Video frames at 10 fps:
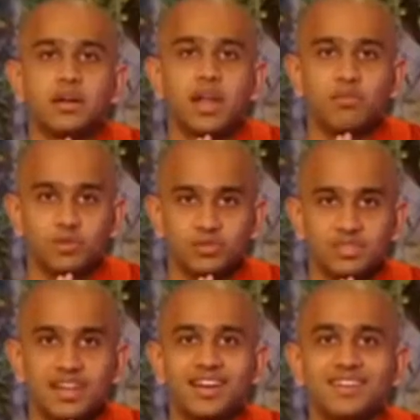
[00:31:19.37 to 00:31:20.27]
Namo
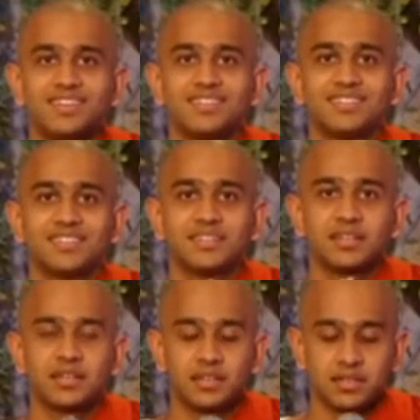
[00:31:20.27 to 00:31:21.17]
Buddhaya,
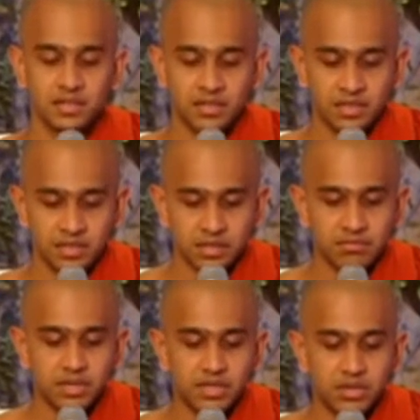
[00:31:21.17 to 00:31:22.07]

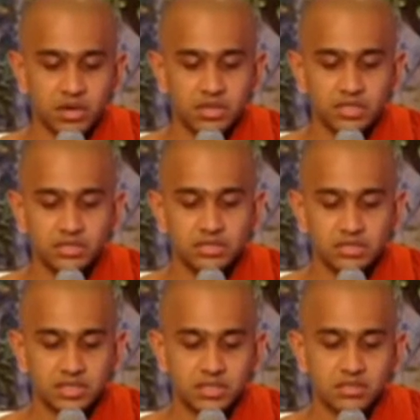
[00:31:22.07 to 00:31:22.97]

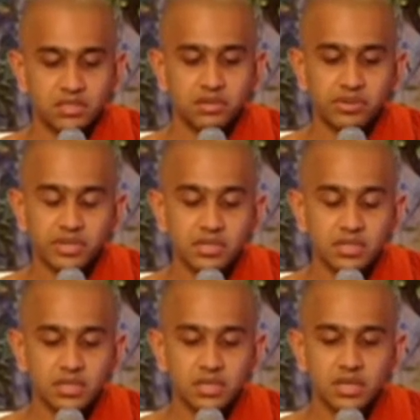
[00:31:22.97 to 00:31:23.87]
meritorious children.
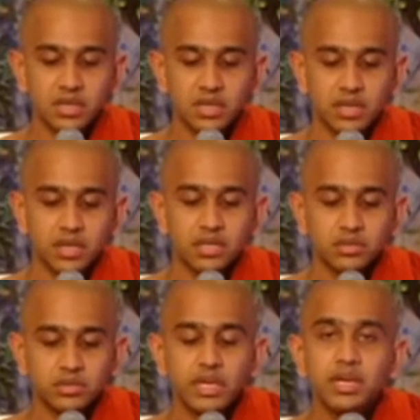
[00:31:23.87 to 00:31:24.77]

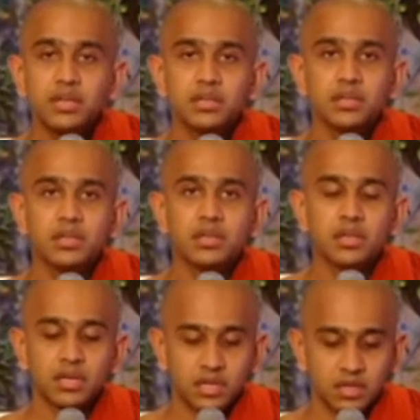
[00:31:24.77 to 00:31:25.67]
Today,
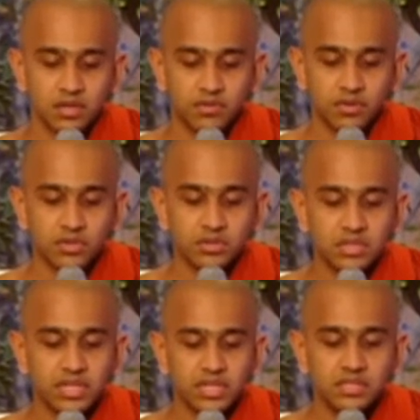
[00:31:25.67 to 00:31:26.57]
for
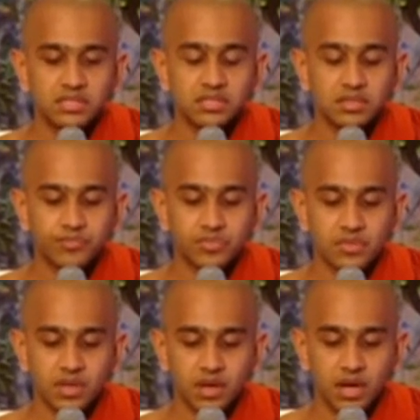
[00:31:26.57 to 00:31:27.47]
good deeds,
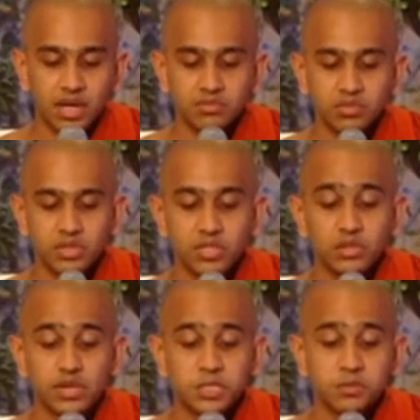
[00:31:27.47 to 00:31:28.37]
I am going
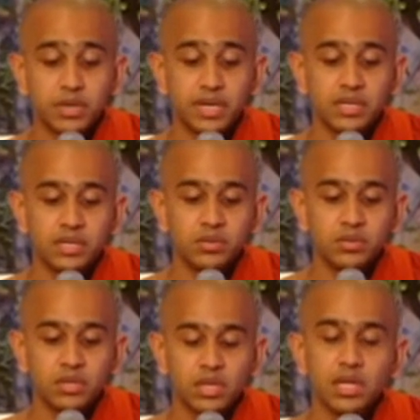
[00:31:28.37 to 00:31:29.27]
to explain
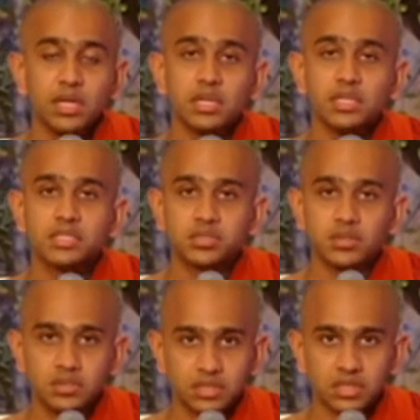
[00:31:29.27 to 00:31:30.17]
you a
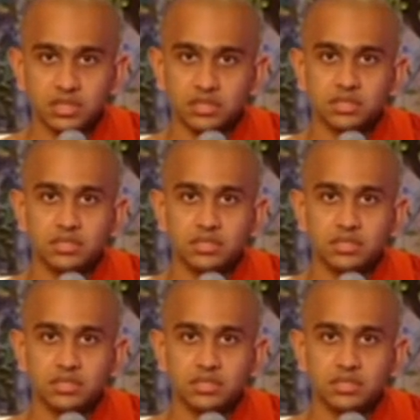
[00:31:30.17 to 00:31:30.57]
sutta